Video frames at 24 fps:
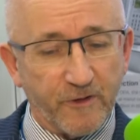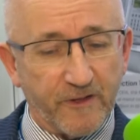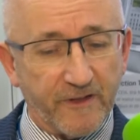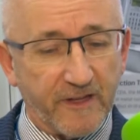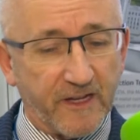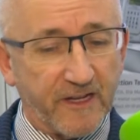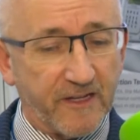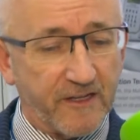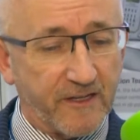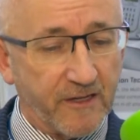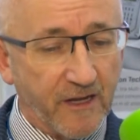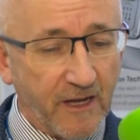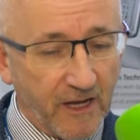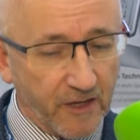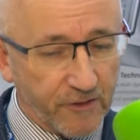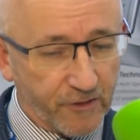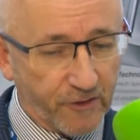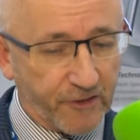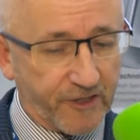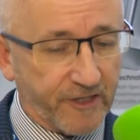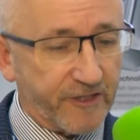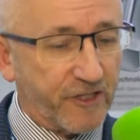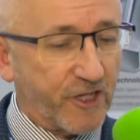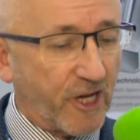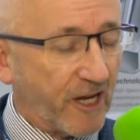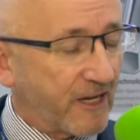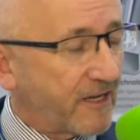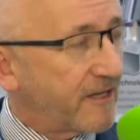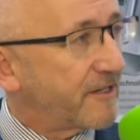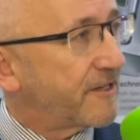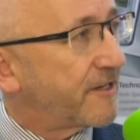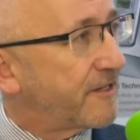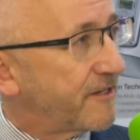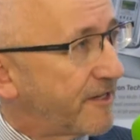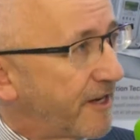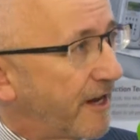of these just to check
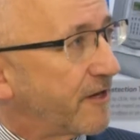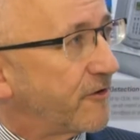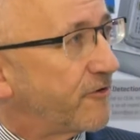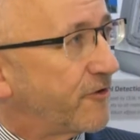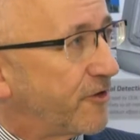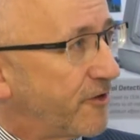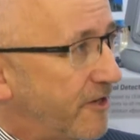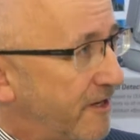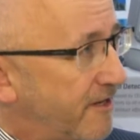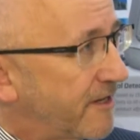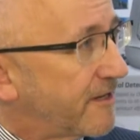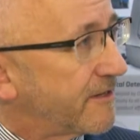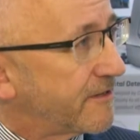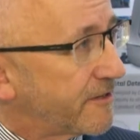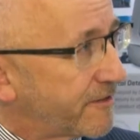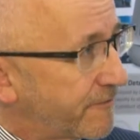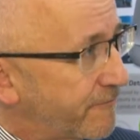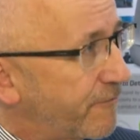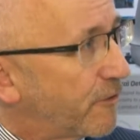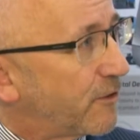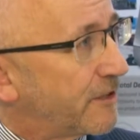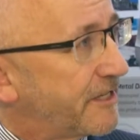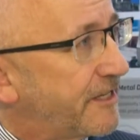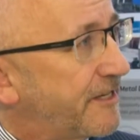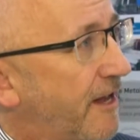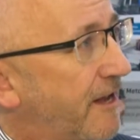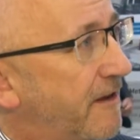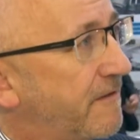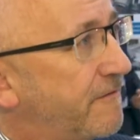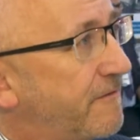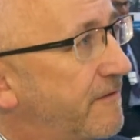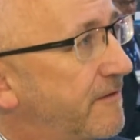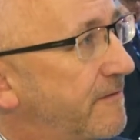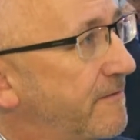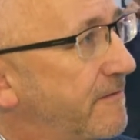its integrity and that it's fully safe.